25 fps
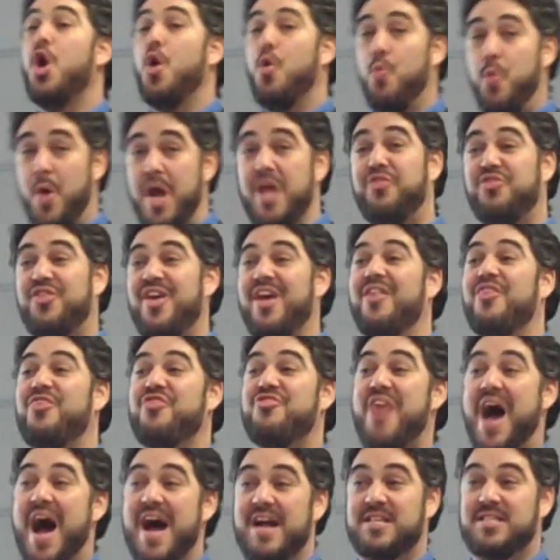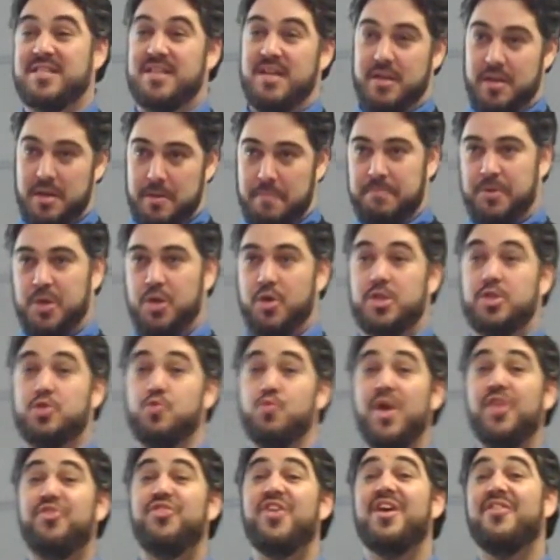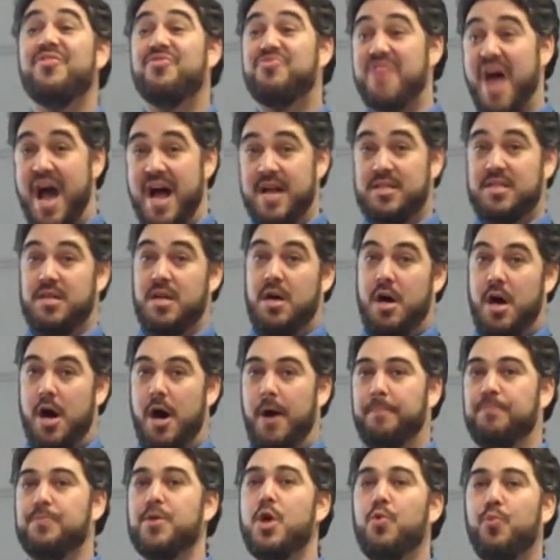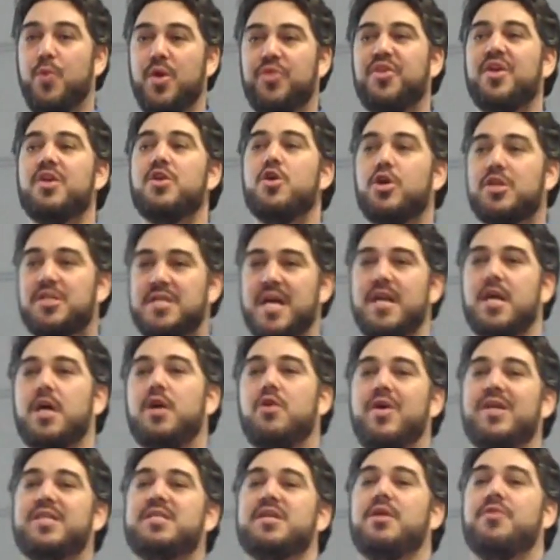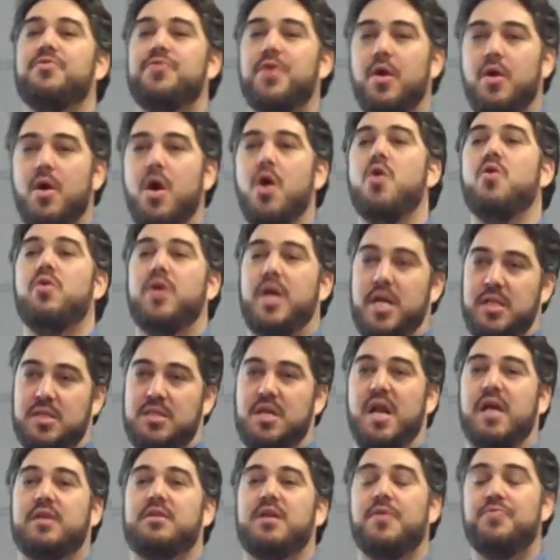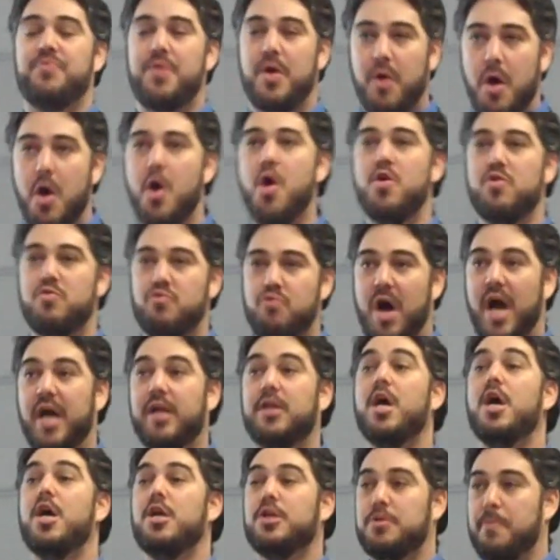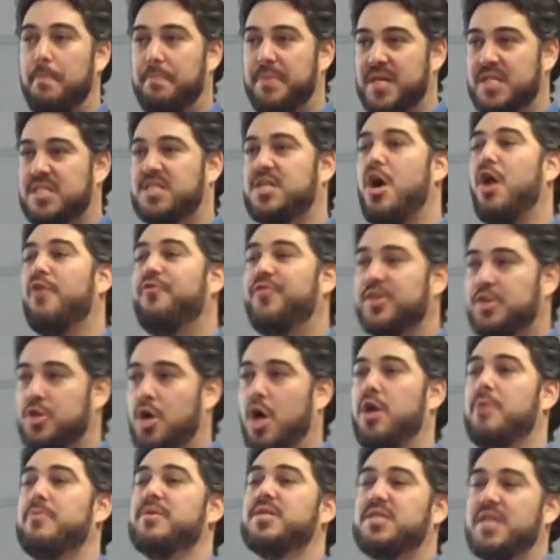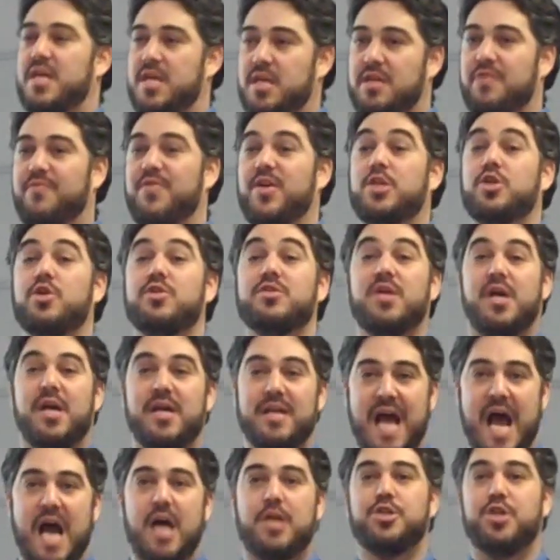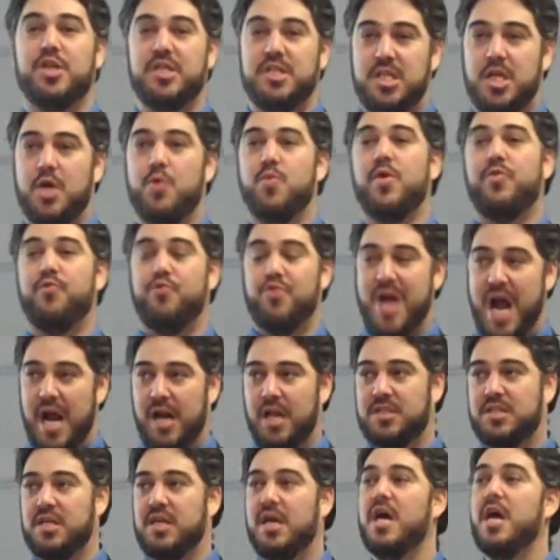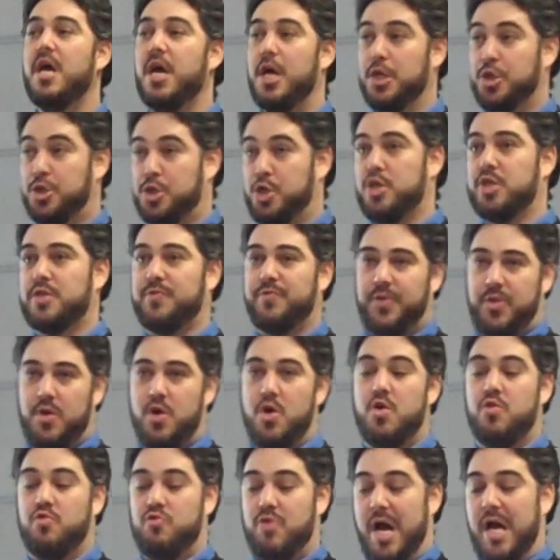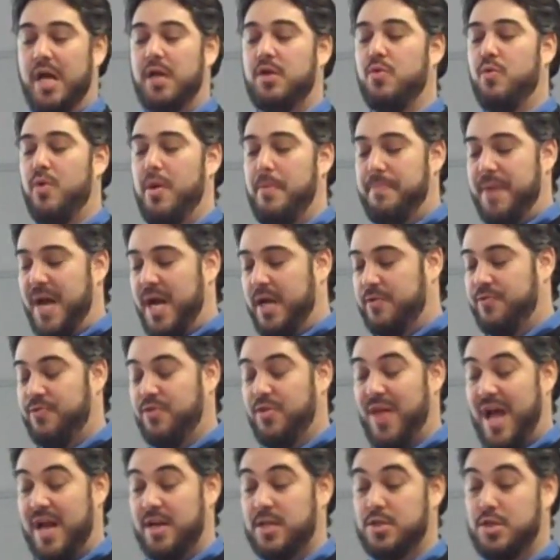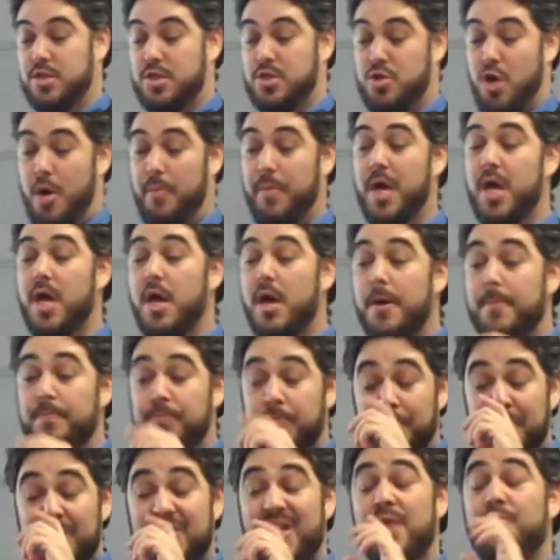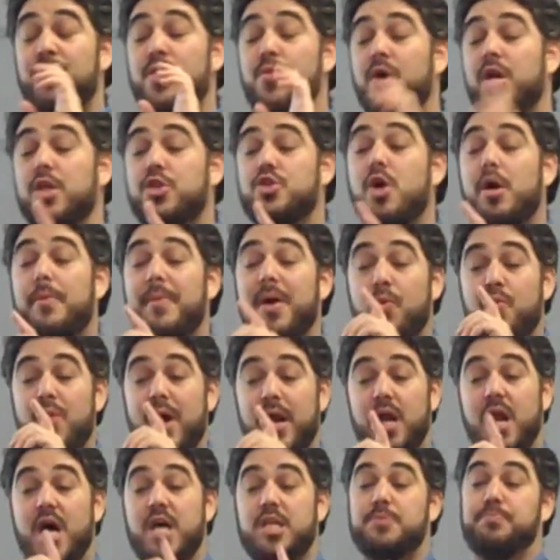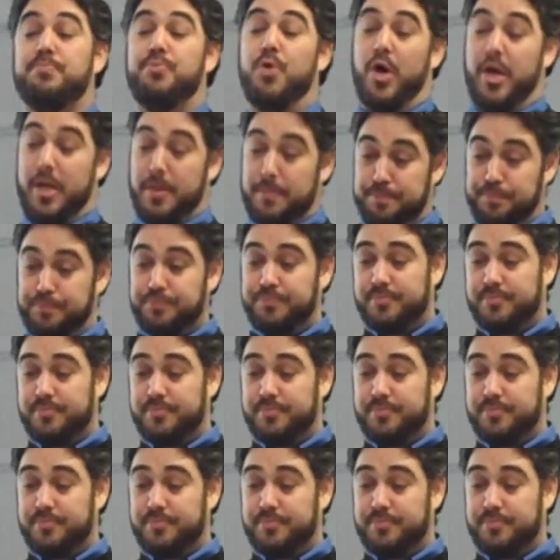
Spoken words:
We think that's an abuse. We think that's a harm. We think you're denigrating their own intellect and their own right to be self-autonomous individuals that can actually deal with reality and choose for their own right. We beg for that to stop. But then we want to talk about one last point.